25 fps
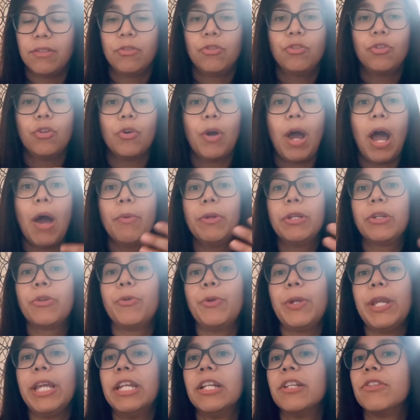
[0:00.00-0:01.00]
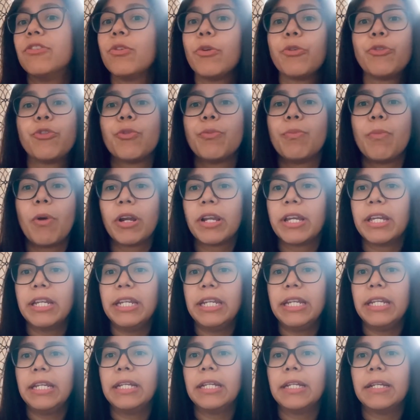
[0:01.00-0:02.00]
So I would create a social
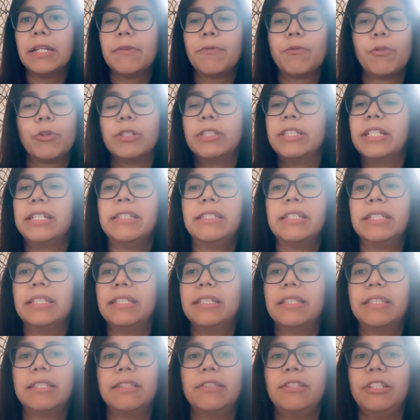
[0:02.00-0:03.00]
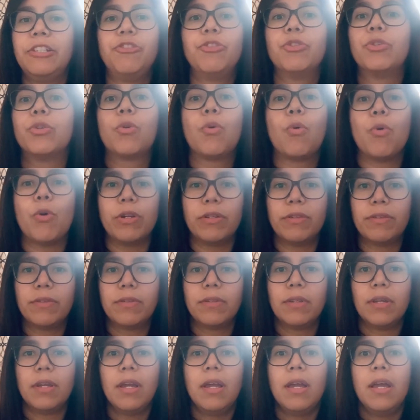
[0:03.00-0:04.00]
marketing for dentists digital
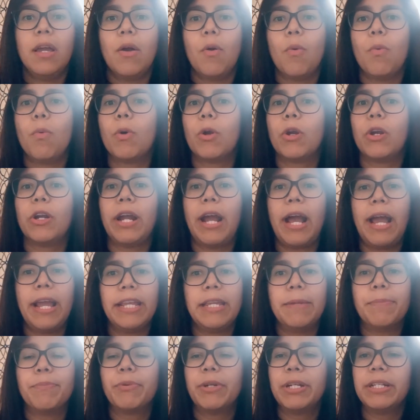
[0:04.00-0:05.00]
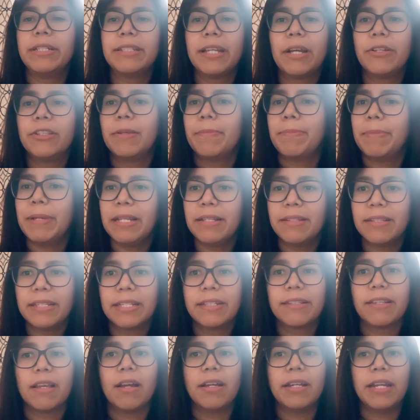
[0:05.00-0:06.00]
course where I can break down the
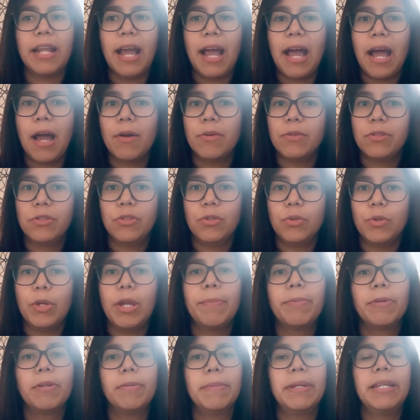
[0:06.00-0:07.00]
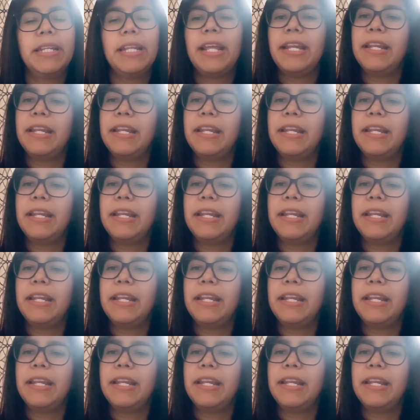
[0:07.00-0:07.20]
basics on how to implement